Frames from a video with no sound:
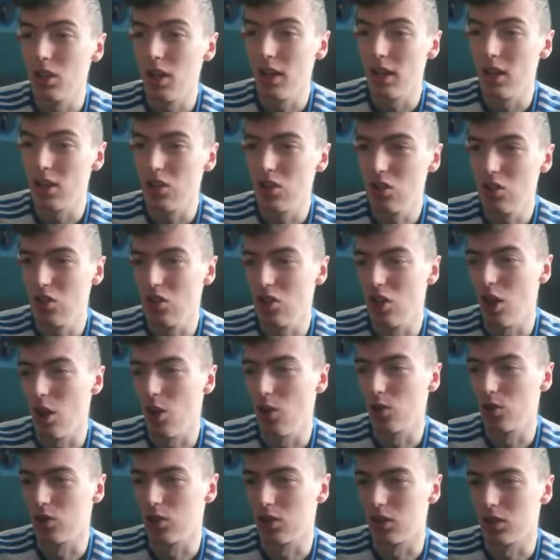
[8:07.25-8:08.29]
It's
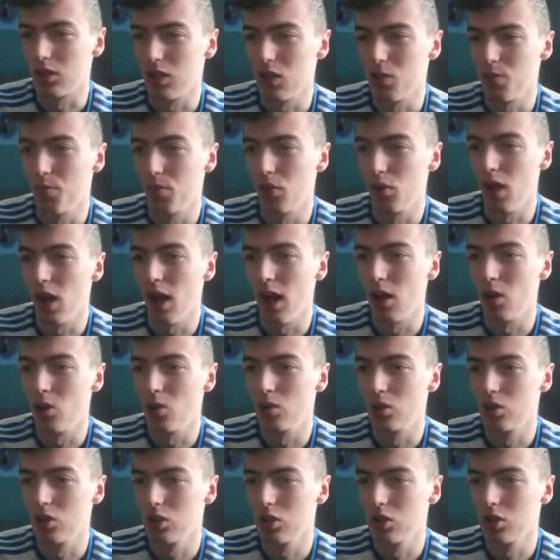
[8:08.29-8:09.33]
just a simple
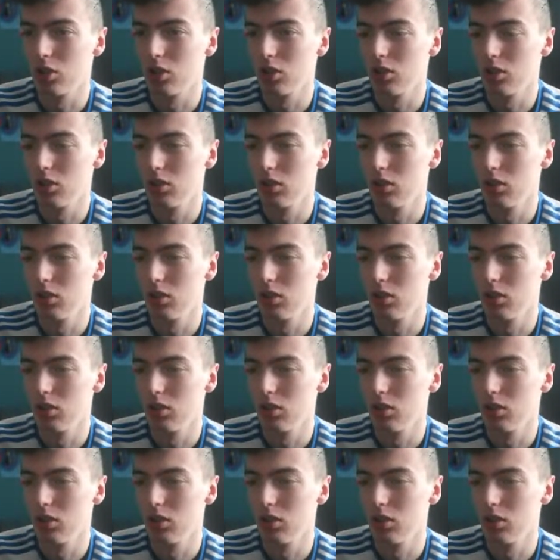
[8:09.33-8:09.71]
house,